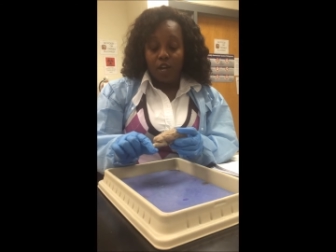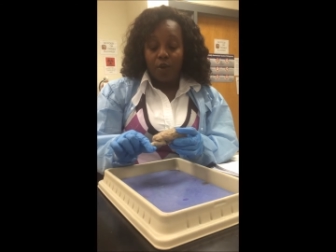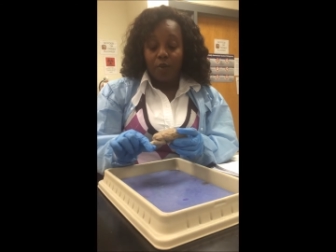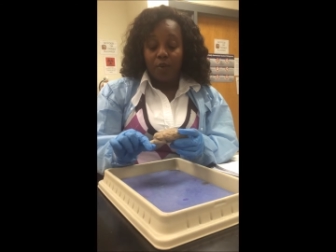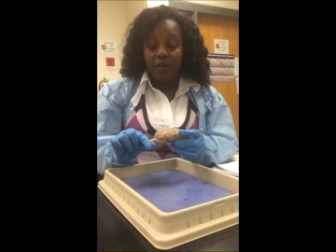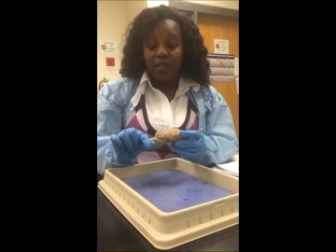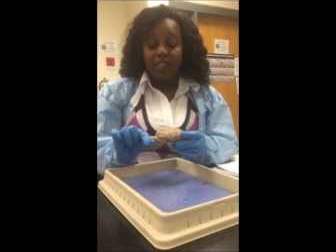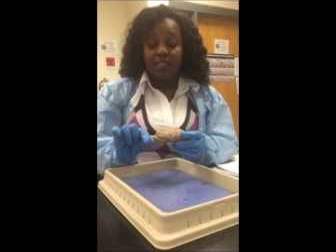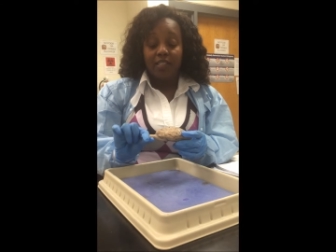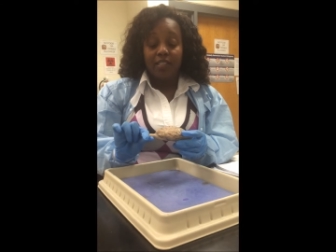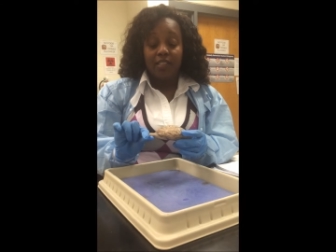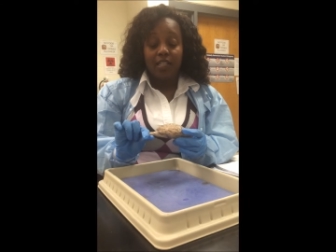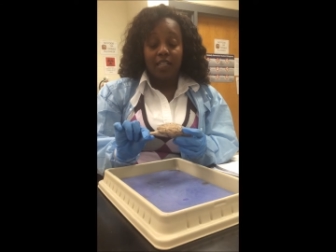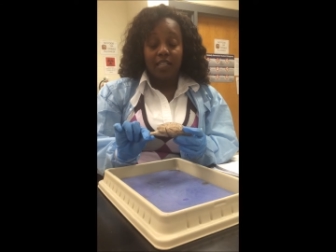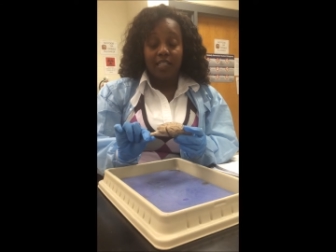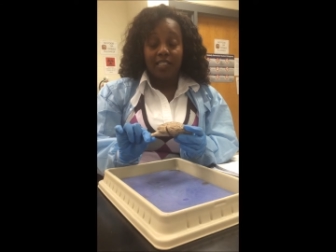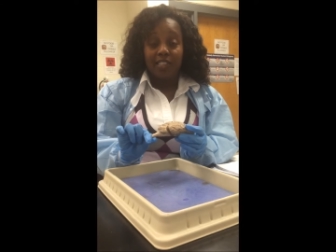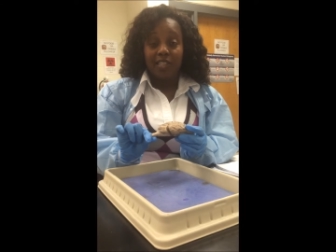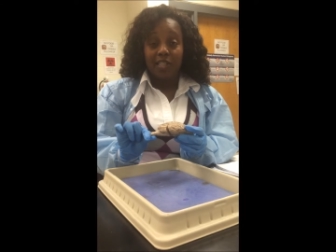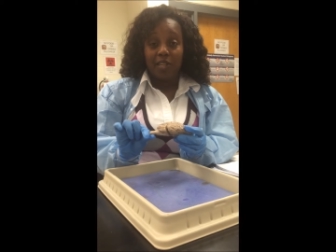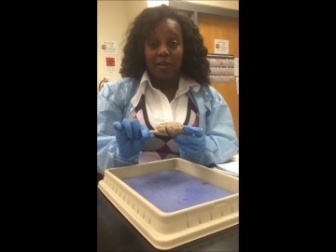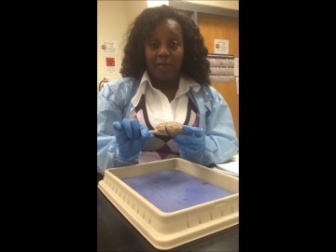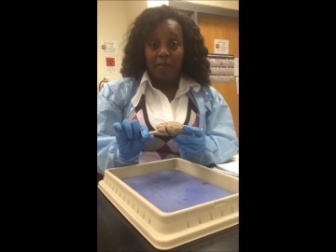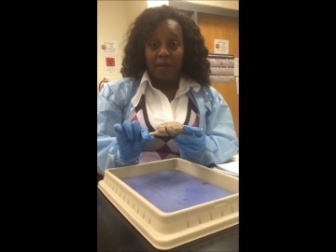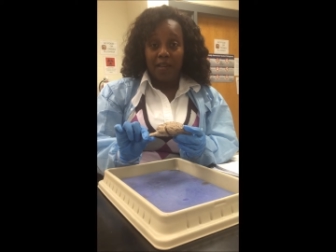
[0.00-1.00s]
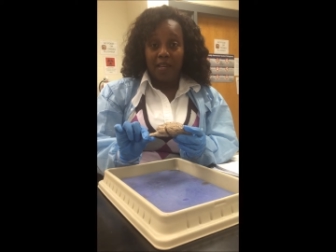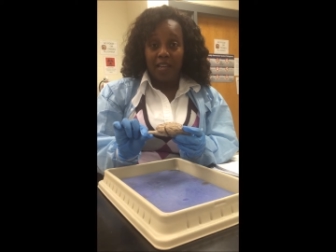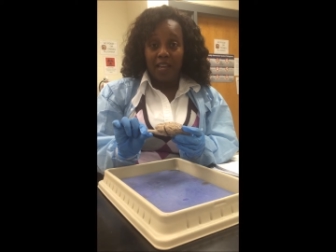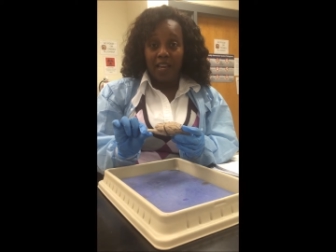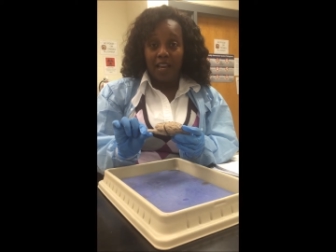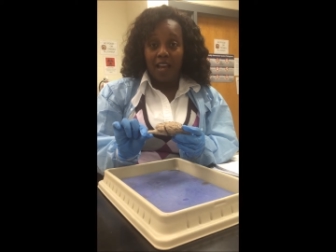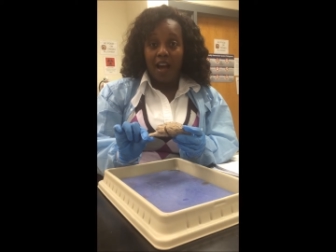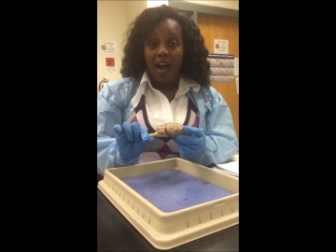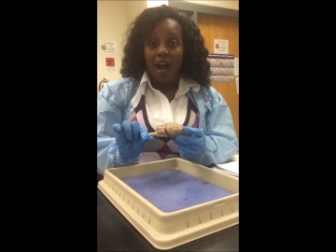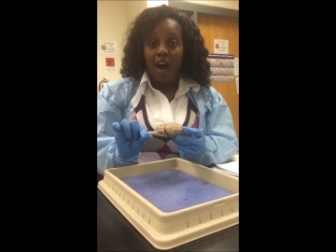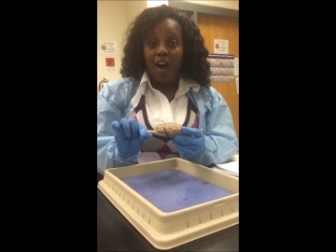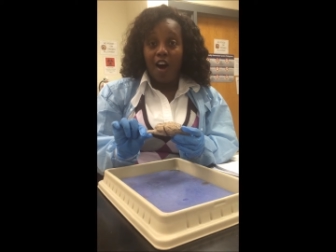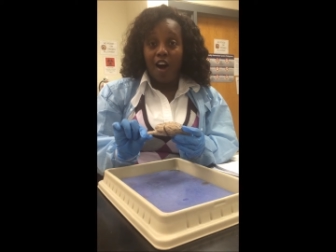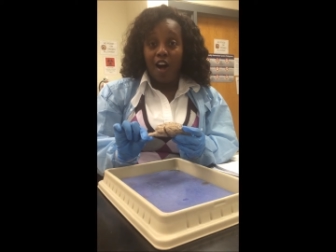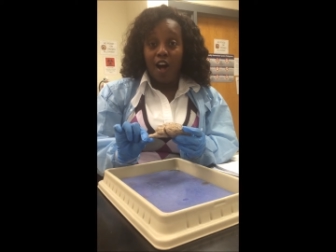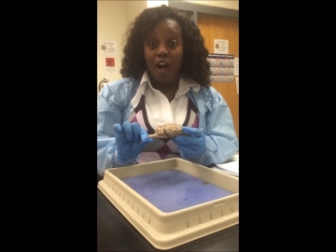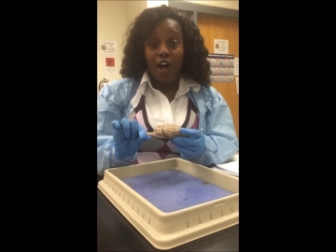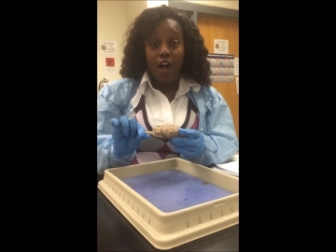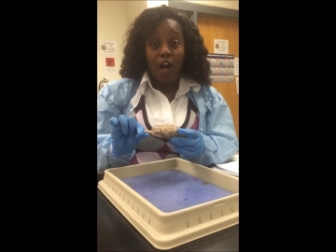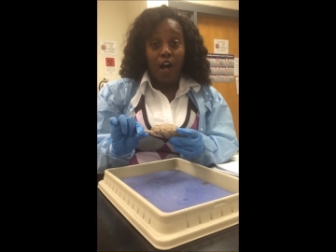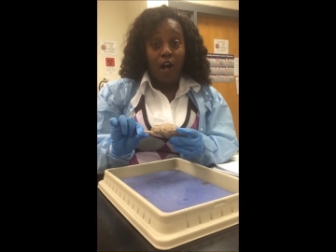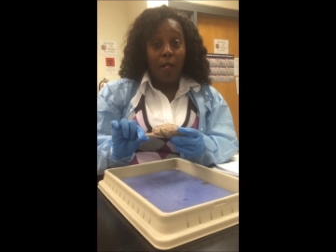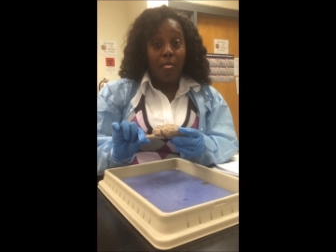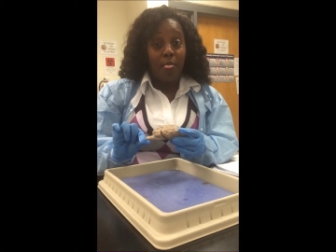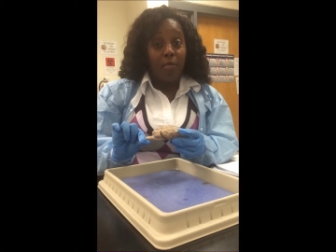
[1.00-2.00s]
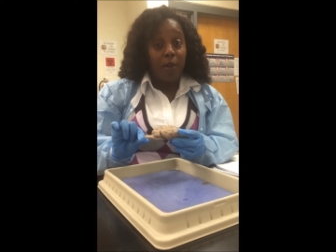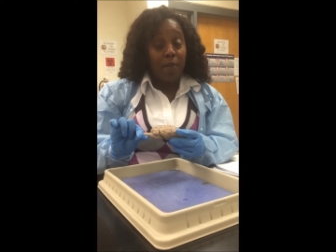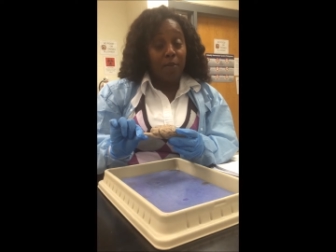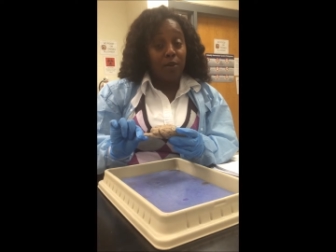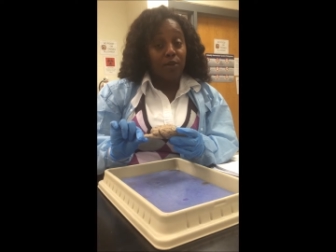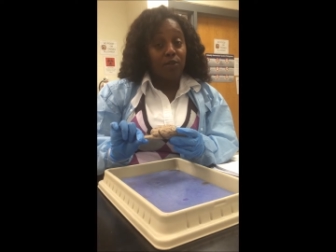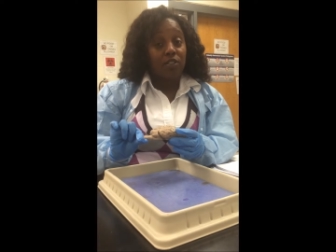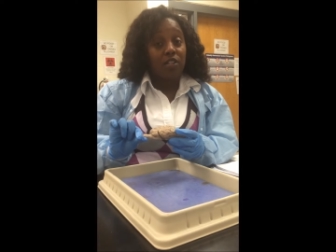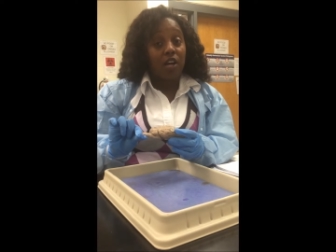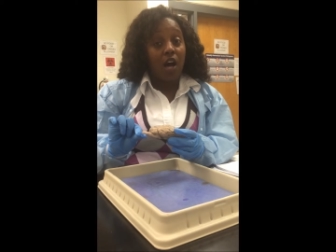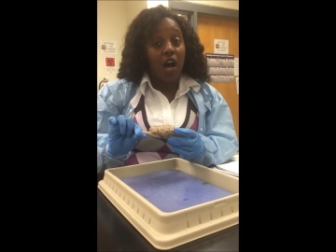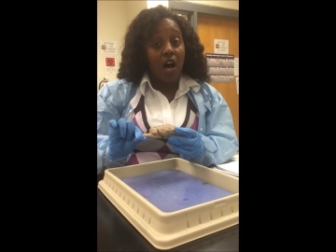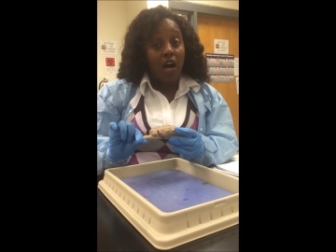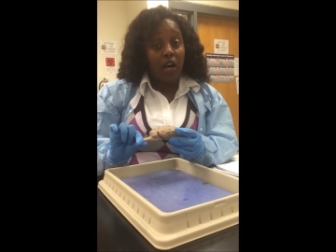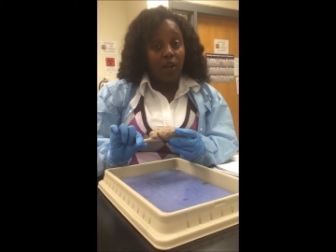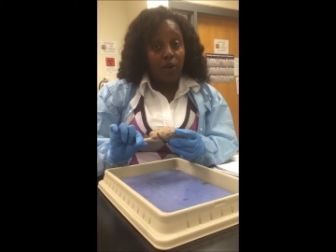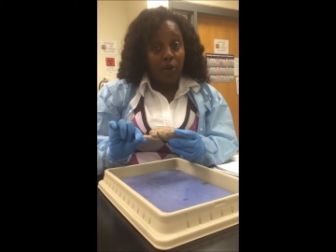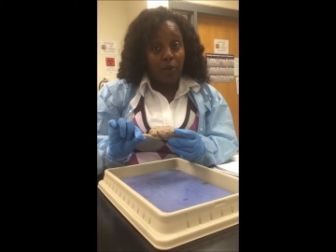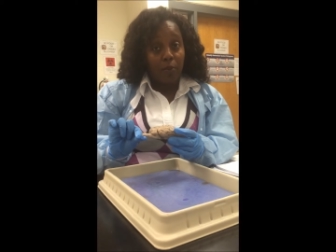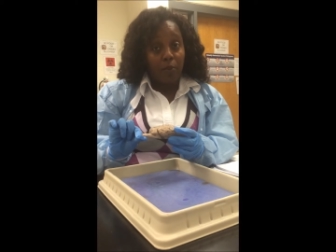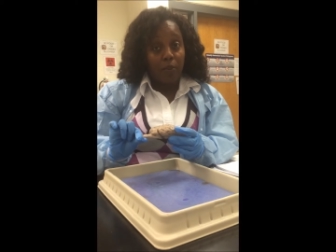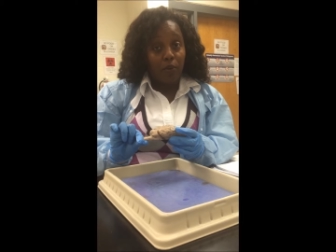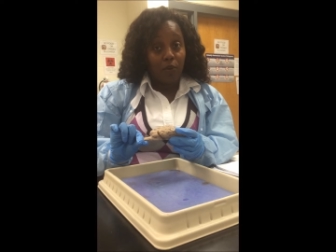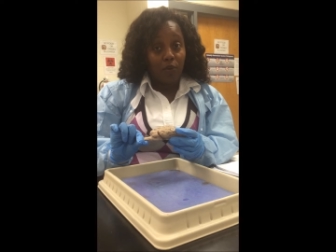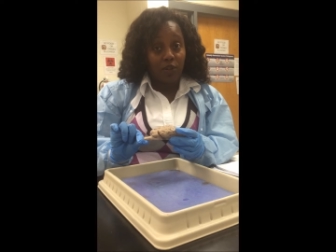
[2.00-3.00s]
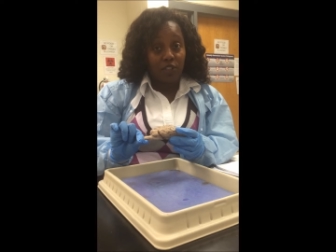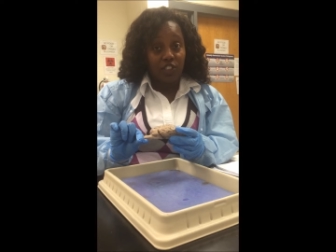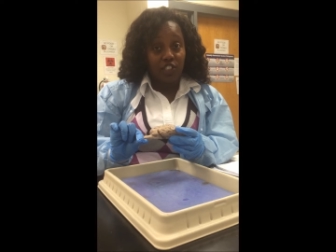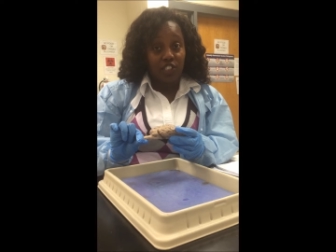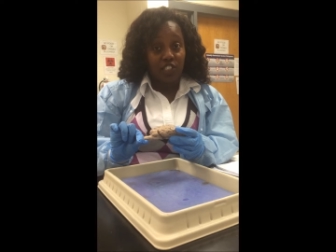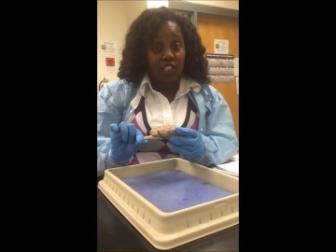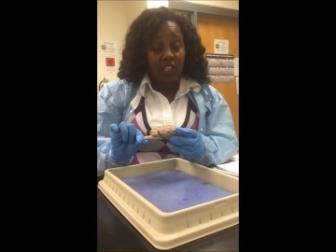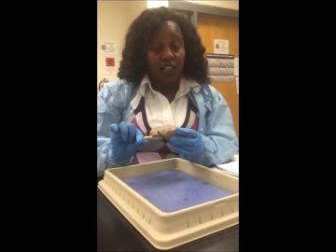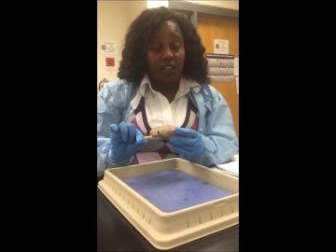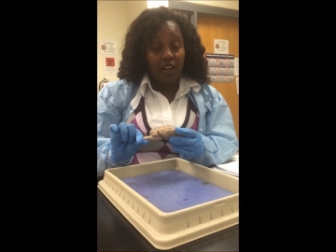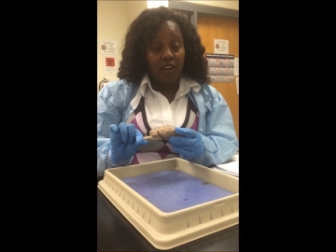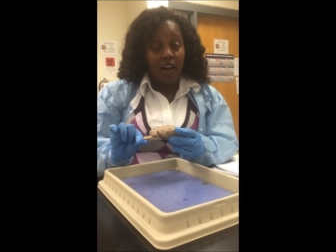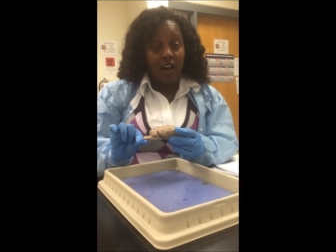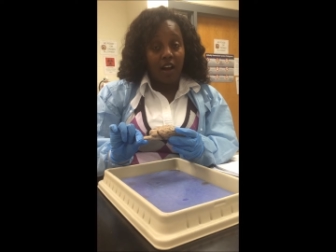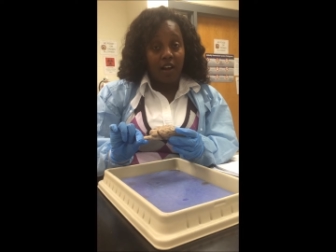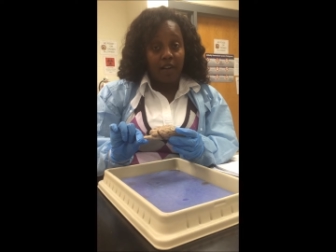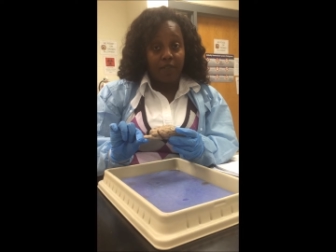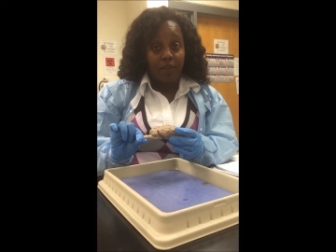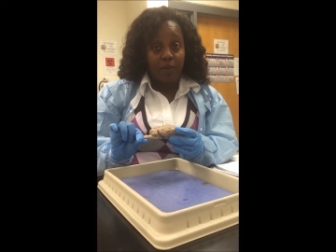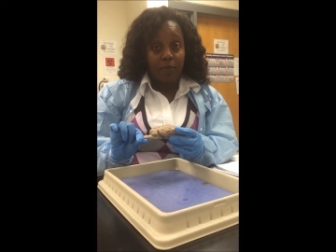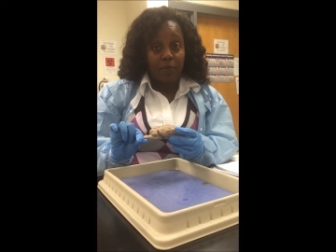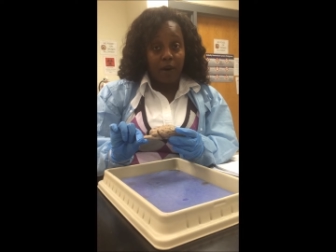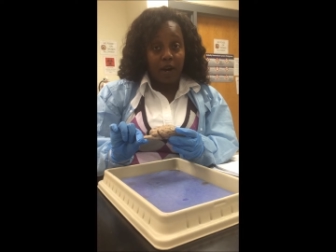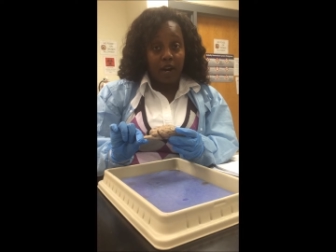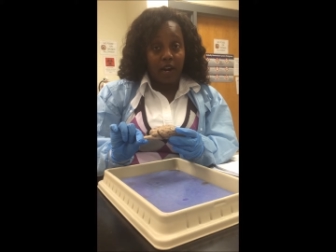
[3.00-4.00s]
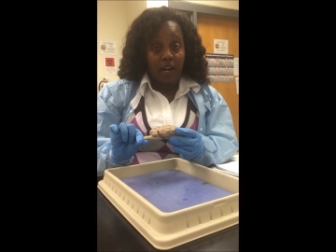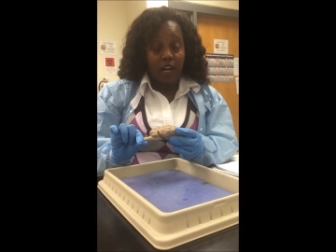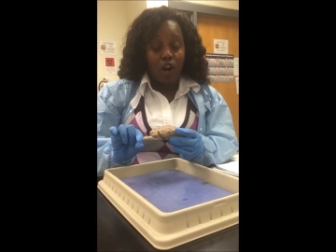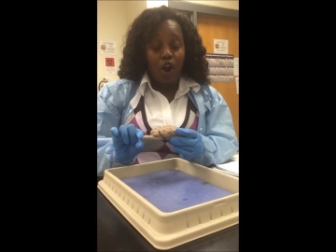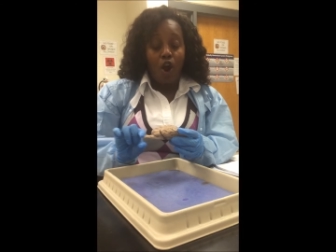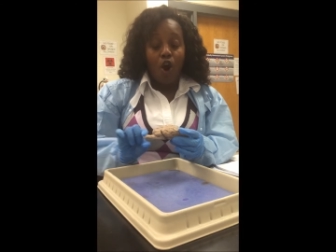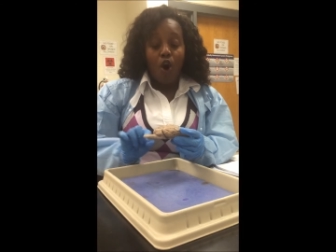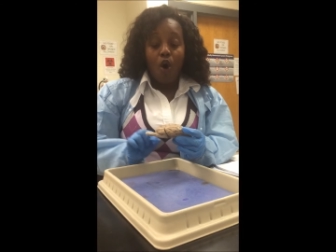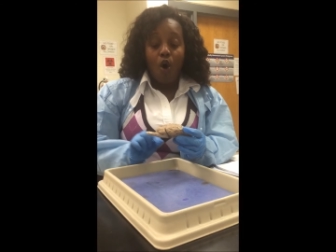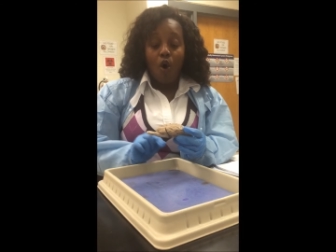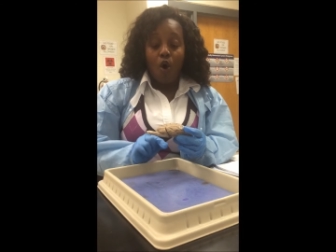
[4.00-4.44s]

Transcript: which is going to be the most caudal portion of the brain,